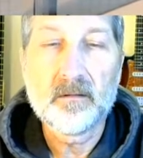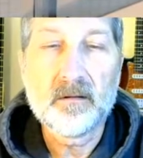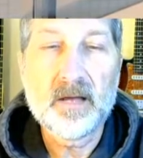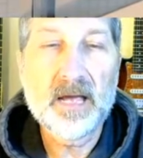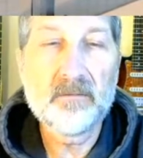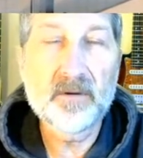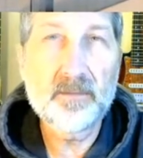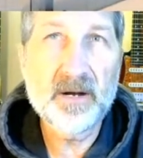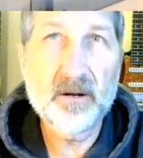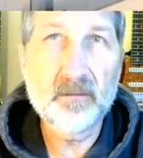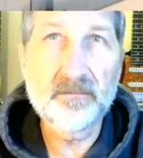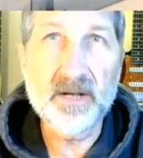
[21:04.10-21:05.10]
every
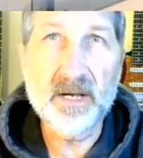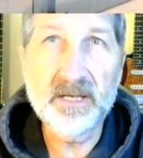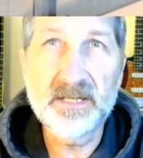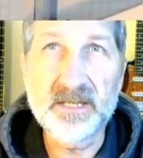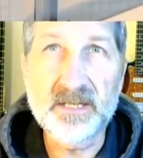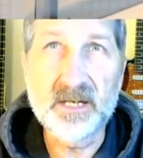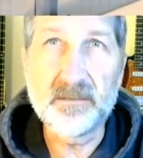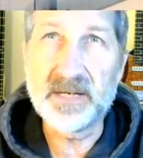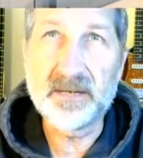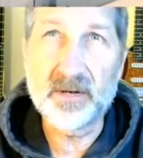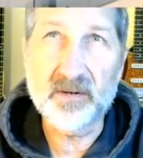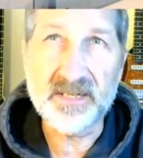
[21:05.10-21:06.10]
pair of dice is going to be
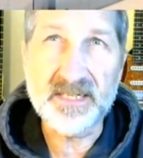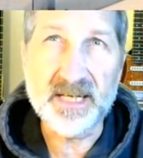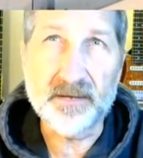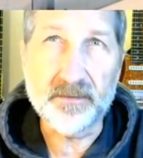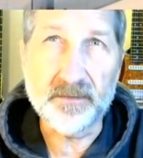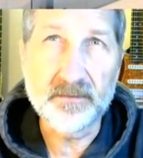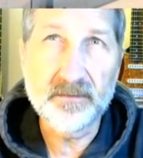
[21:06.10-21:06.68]
about a 7.